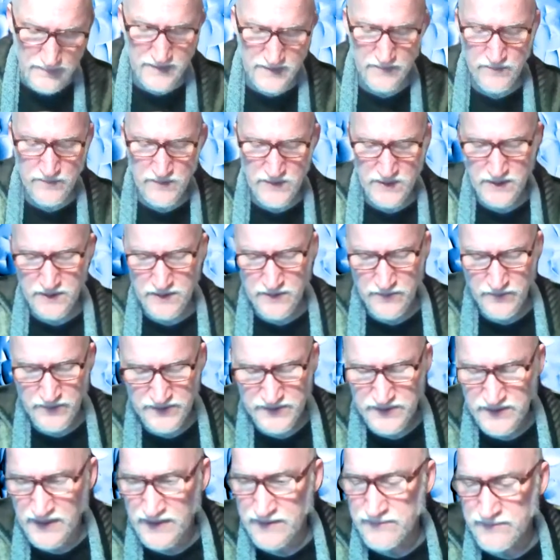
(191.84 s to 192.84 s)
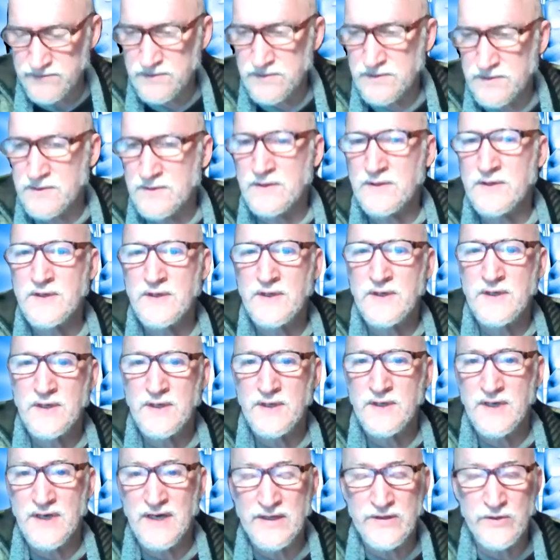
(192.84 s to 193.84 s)
to me, there was never
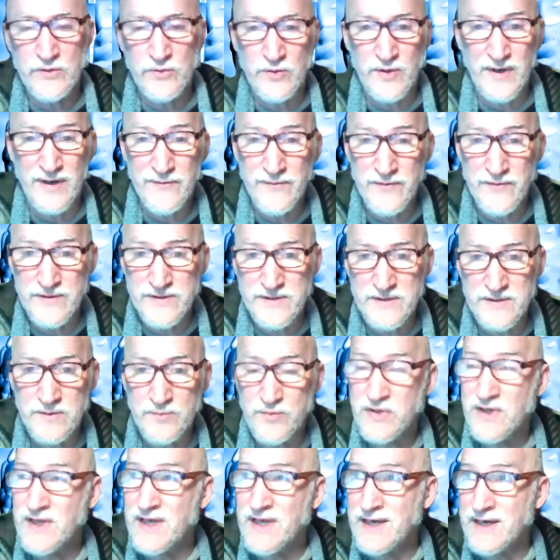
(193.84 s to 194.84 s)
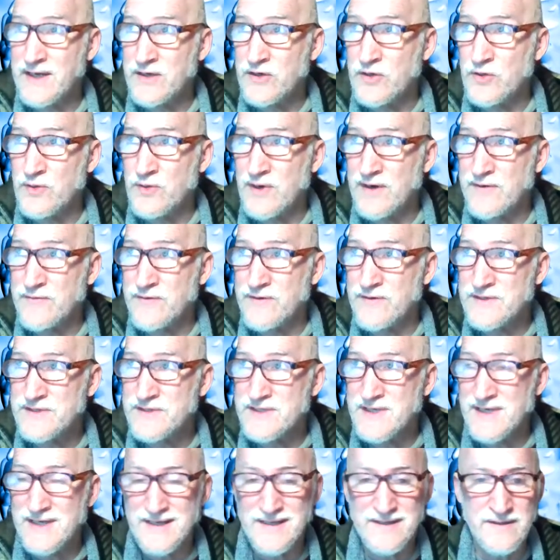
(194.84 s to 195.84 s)
either reference to the plan or reference
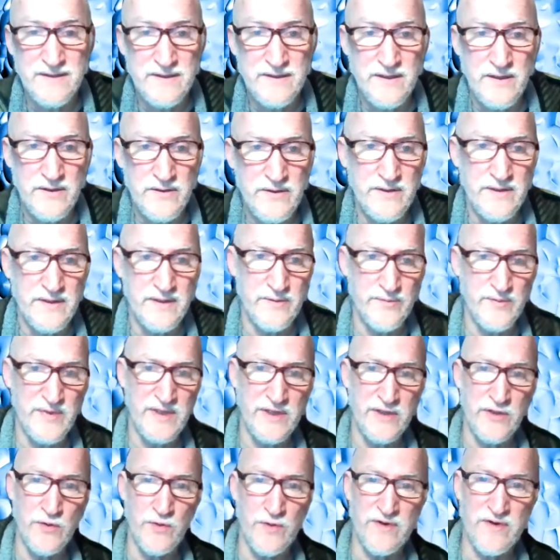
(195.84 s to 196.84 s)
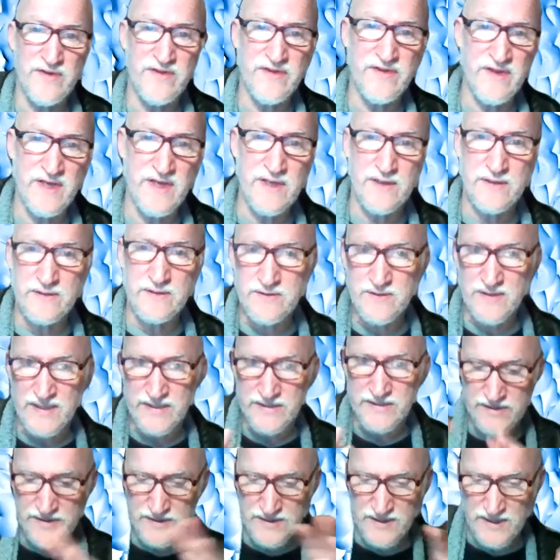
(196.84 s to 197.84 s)
to anything other than it being your thing. So I
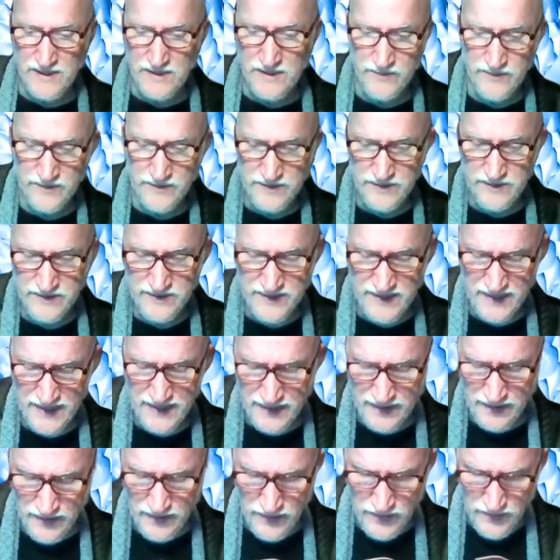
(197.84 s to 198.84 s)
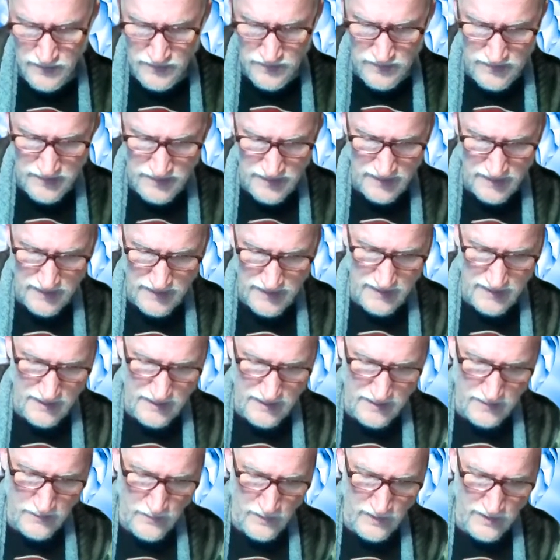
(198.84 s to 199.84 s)
just thought it was your standalone,
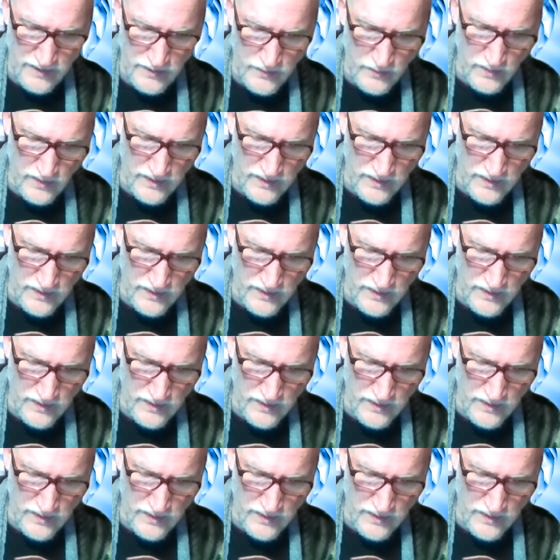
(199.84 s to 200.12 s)
what you